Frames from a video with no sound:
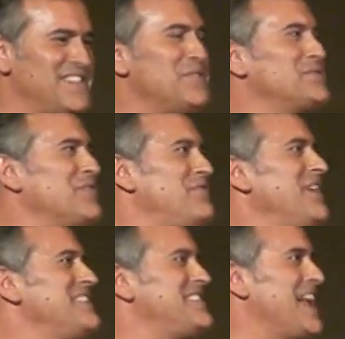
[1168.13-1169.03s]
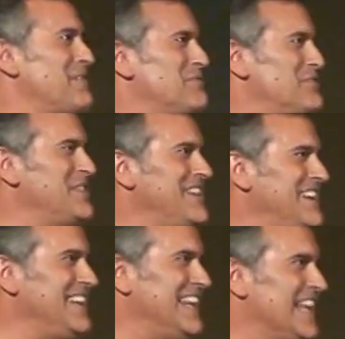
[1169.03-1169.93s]
she was convinced that I would
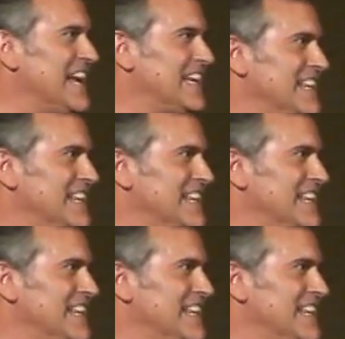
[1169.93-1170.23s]
really like